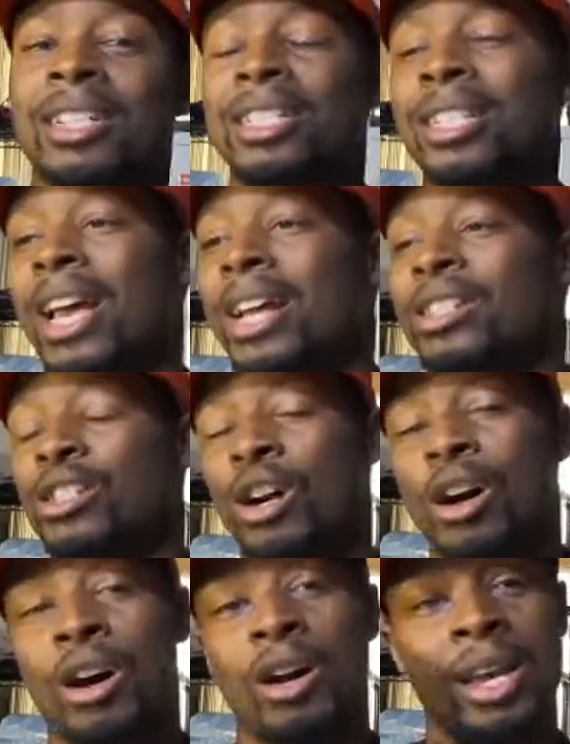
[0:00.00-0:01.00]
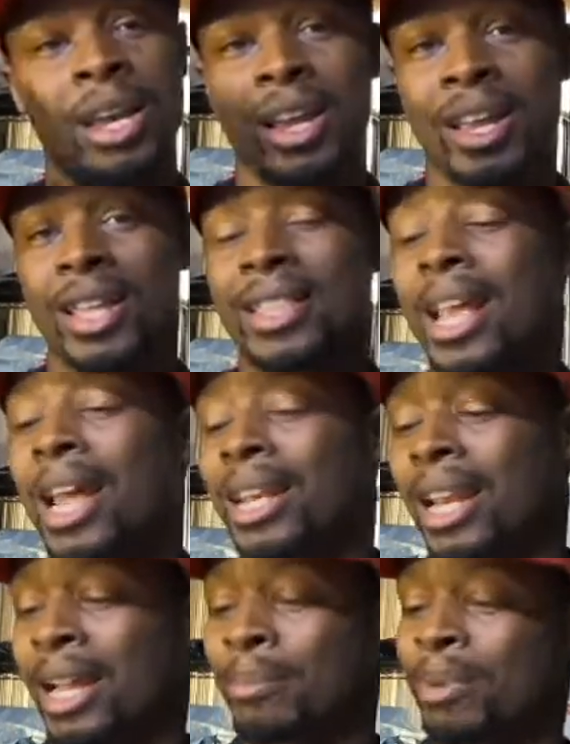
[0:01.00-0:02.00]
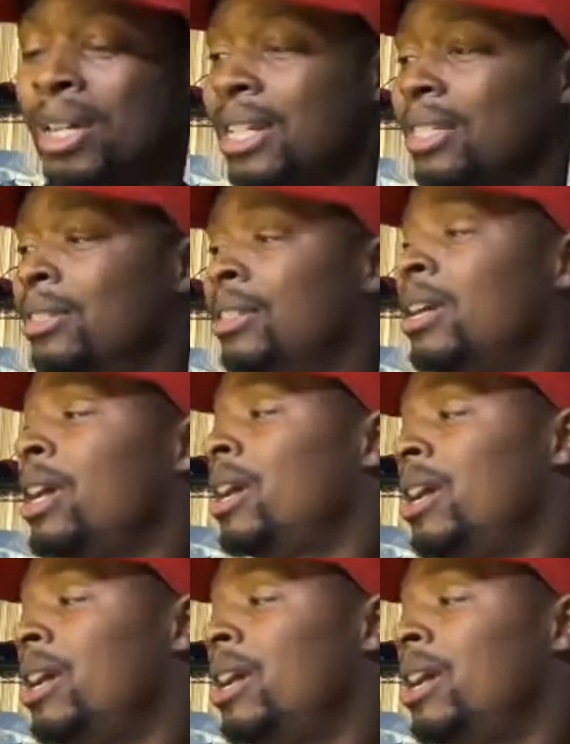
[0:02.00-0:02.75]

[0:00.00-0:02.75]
is that y'all hit that like button,